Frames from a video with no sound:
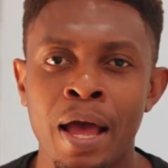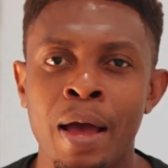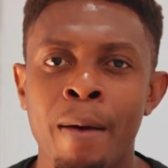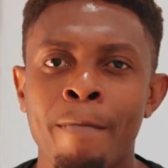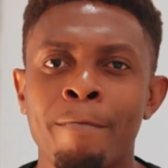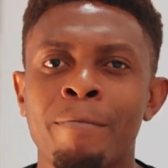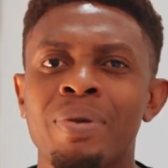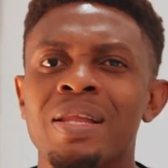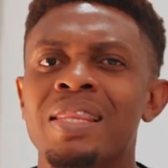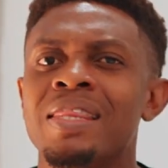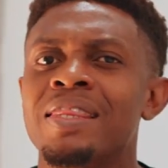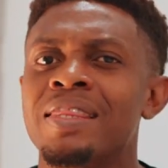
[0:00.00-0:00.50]

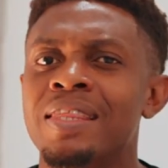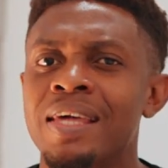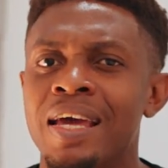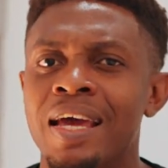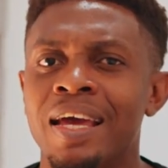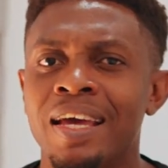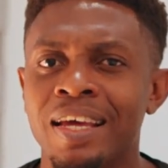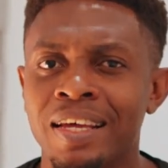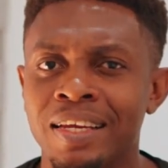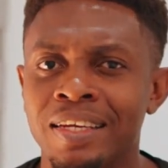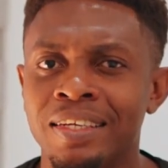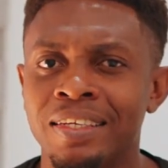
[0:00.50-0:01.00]
But
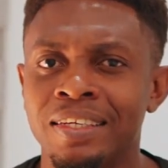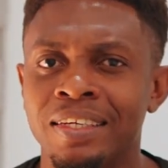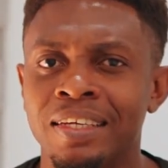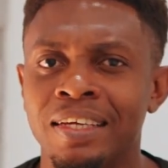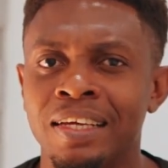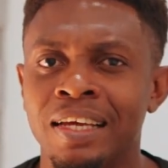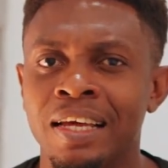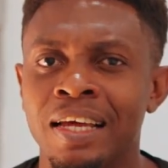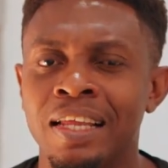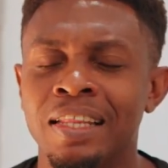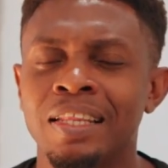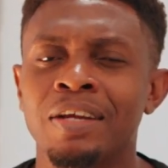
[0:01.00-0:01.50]
then
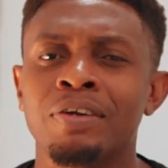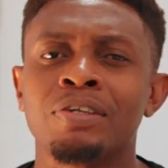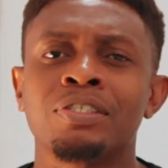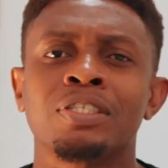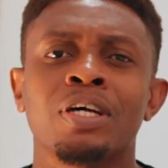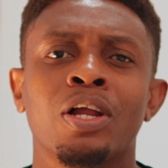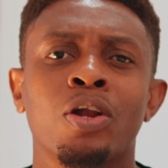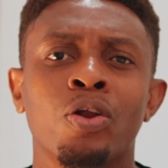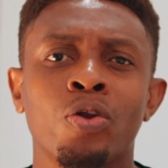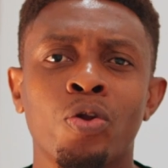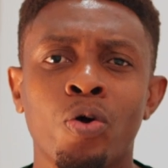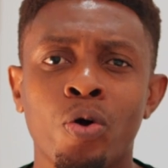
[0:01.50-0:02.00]
there is
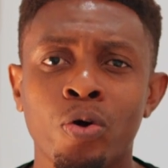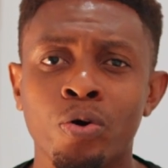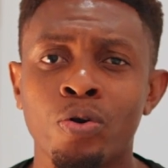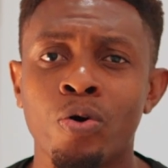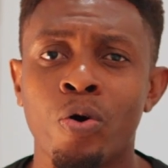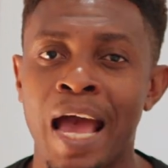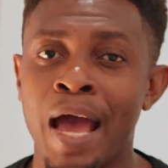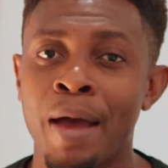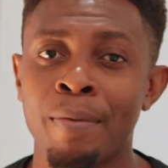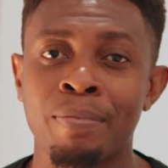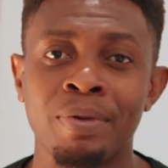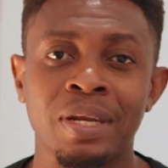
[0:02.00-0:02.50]
a lot
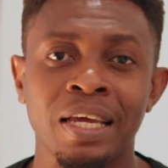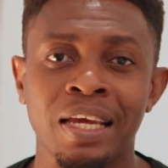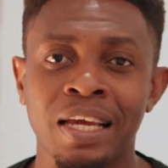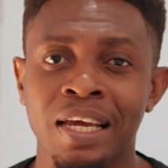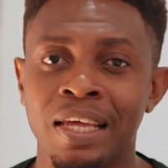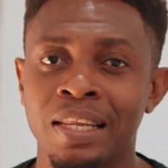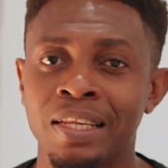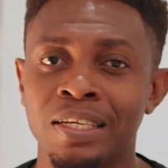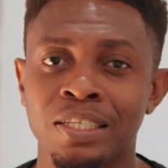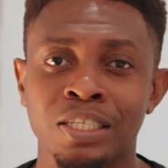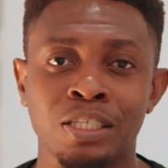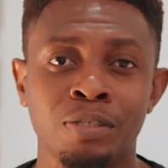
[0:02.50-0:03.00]
happening
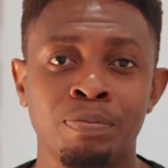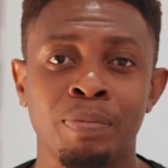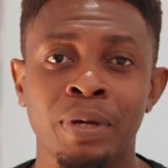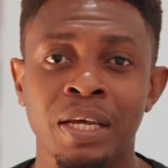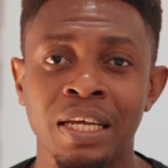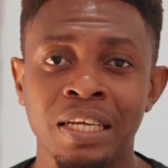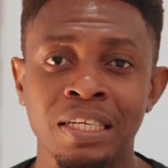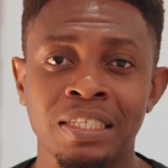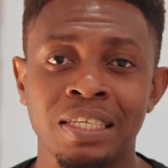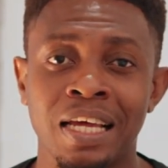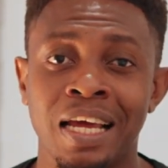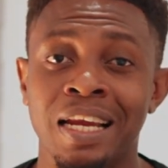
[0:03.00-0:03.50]
in the
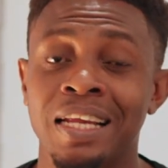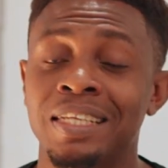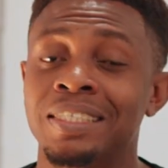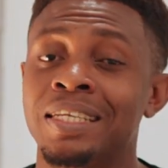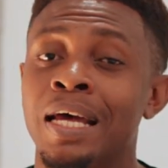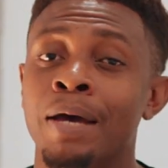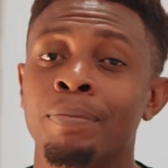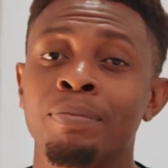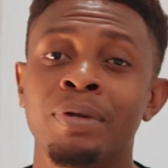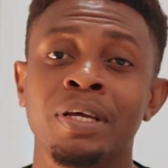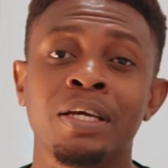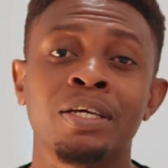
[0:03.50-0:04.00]
space, and it's
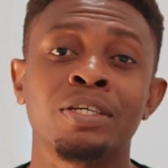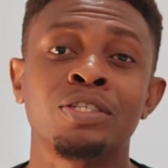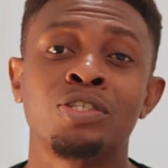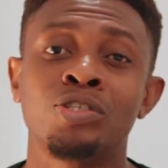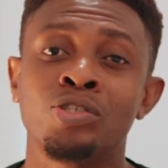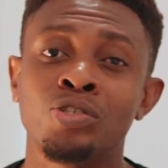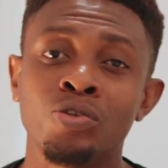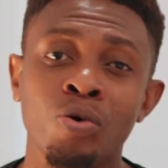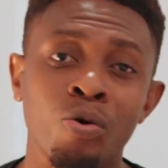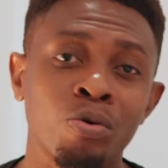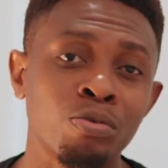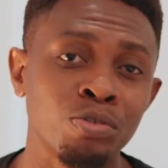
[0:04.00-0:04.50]
happening
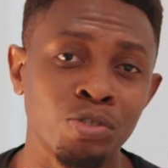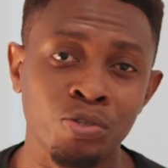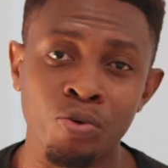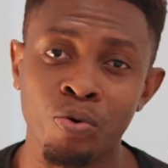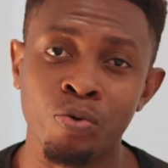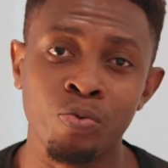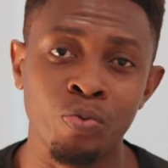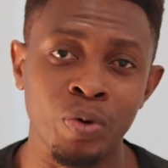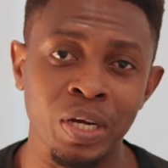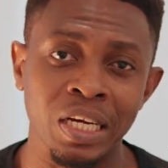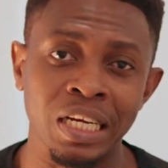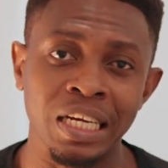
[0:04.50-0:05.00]
so
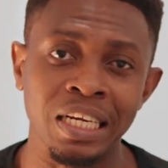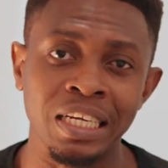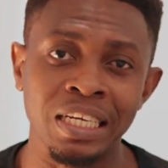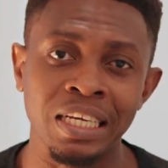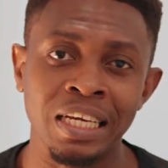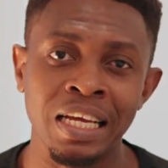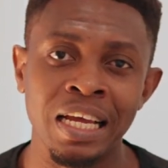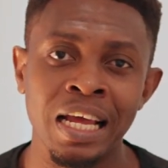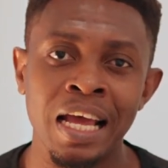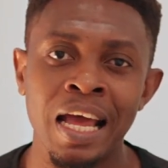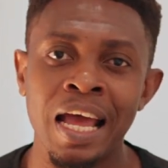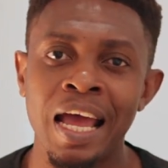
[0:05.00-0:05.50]

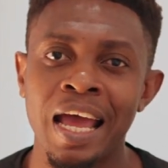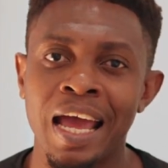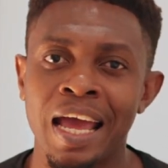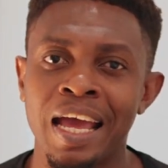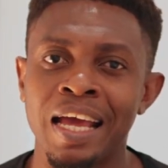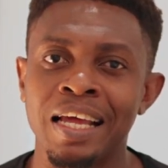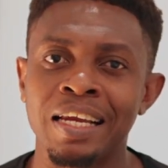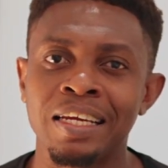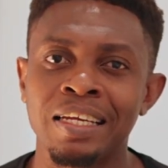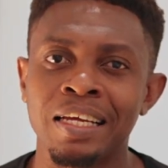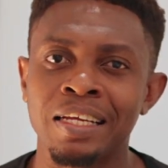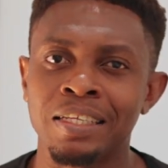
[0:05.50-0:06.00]
quickly,
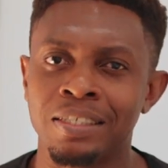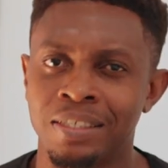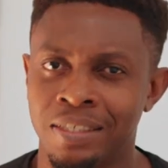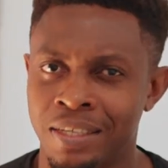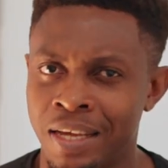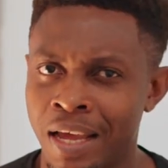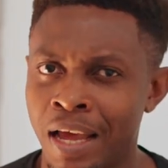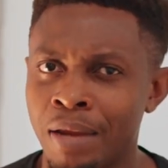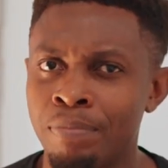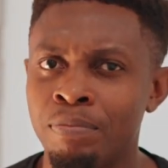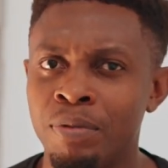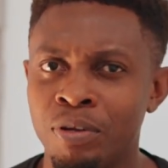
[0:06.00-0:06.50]
and it
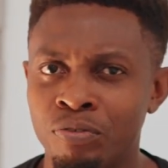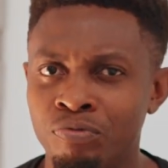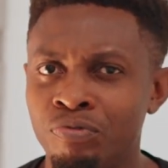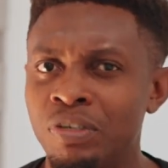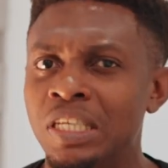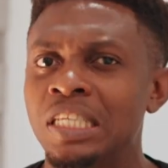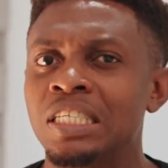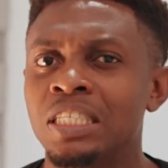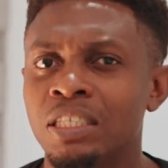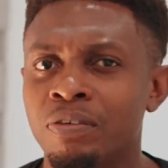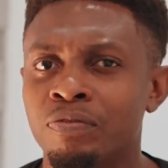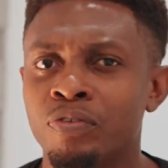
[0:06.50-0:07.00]
can be
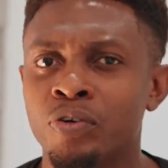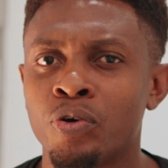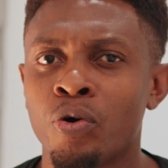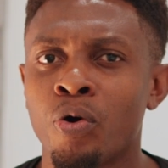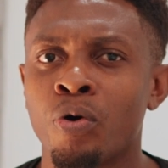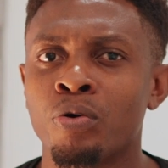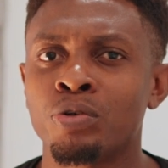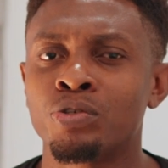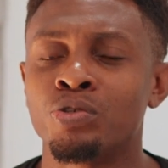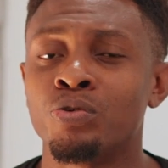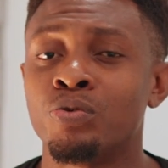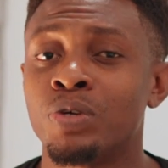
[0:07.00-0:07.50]
really
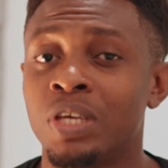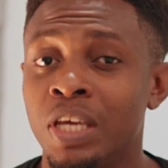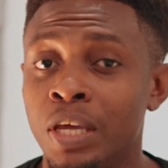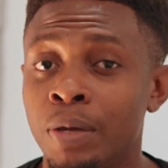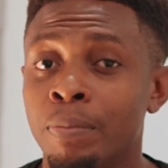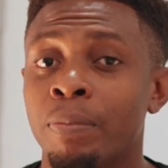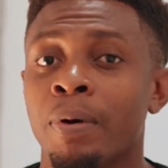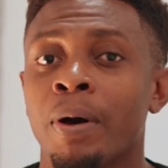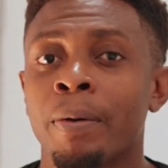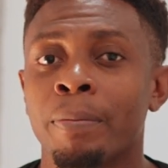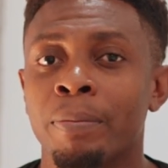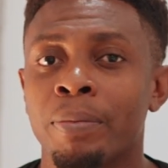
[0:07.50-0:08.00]
difficult to
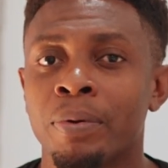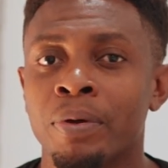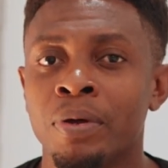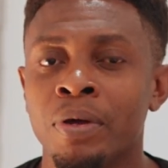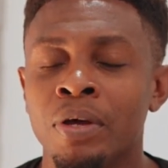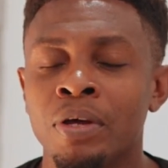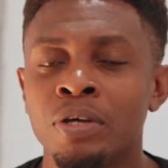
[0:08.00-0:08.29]
keep up.